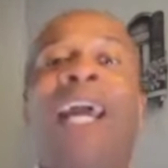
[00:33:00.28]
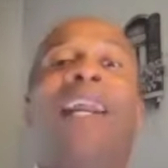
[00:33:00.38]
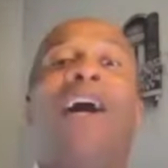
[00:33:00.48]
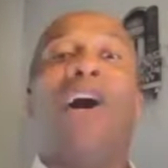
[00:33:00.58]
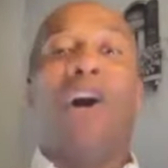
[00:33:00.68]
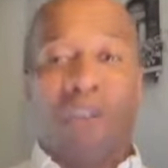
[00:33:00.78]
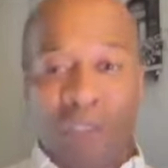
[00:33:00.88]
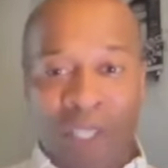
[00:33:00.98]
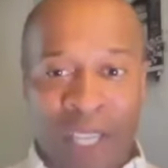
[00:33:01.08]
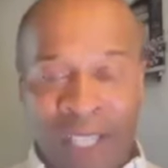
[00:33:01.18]
and
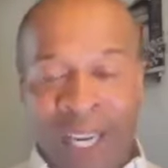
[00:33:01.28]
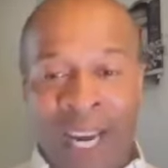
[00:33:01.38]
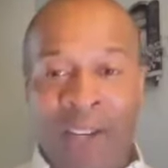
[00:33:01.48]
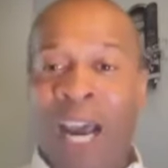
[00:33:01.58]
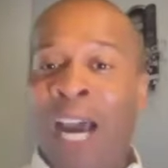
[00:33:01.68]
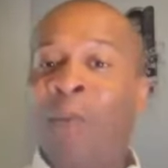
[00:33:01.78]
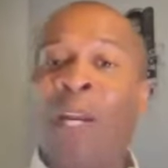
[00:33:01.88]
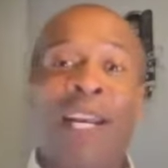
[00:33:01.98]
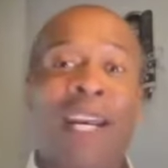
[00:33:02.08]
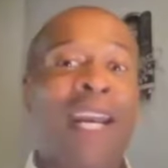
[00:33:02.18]
overseas account. I
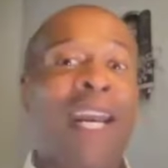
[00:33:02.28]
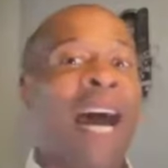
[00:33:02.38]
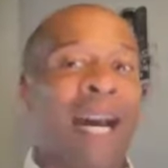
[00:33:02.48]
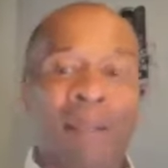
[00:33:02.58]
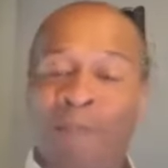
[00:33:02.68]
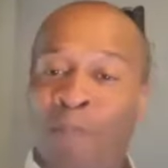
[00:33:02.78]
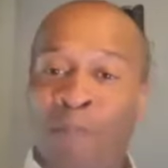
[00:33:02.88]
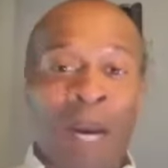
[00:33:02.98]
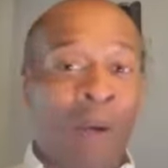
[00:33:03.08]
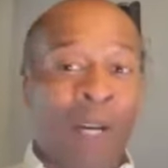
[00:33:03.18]
would mm-hmm. not
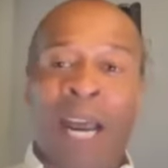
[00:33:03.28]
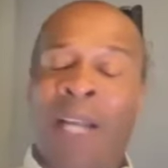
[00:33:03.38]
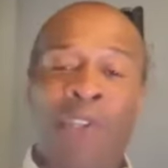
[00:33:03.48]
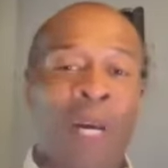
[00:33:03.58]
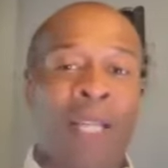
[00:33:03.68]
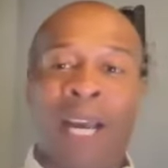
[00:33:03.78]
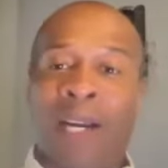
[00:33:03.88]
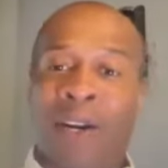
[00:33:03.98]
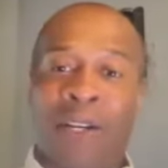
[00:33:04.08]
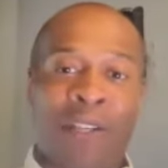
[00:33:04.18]
I would not trade that
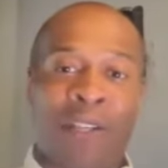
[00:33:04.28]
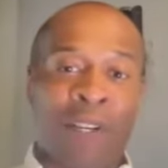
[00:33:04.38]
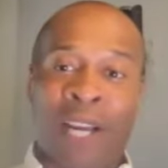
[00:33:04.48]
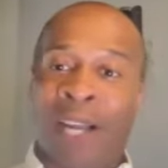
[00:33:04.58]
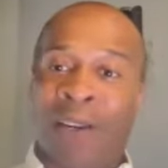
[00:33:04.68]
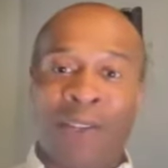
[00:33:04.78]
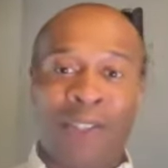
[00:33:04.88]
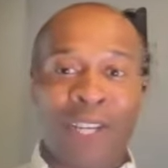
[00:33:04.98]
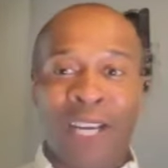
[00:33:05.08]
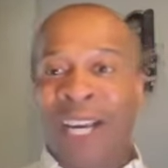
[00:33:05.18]
currency for
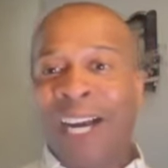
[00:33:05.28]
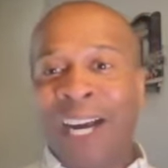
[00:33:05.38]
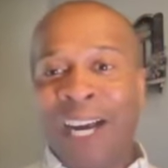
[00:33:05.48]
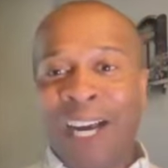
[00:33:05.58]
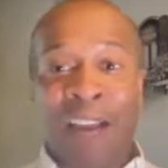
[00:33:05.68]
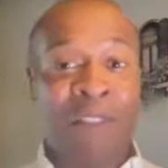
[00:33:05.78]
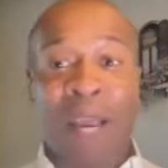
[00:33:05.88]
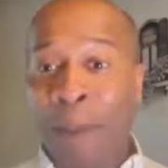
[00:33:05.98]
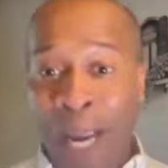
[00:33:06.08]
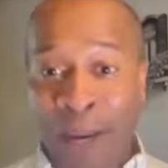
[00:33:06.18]
dollars uh, if they
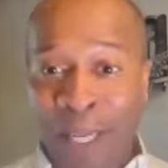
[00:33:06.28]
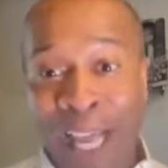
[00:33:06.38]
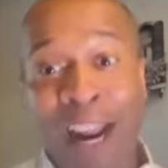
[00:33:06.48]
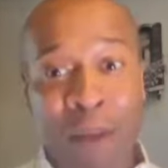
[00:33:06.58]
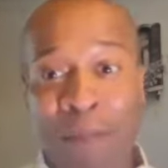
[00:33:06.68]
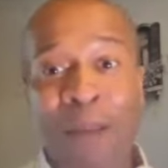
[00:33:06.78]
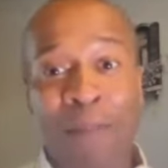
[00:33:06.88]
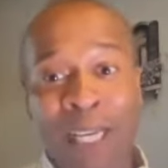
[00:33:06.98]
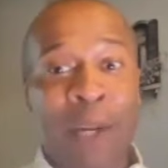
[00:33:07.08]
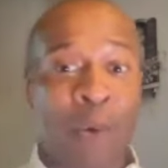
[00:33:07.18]
paid me. They have to pay
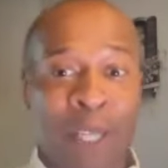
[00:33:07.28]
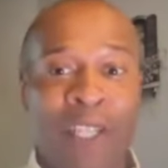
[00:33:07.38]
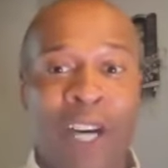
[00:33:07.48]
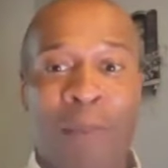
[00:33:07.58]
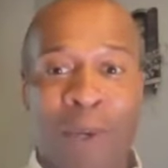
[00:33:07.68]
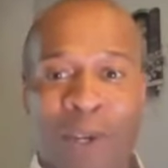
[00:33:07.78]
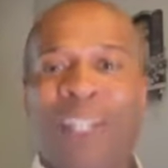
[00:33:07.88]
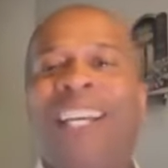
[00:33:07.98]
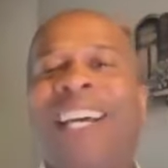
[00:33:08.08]
me literally double.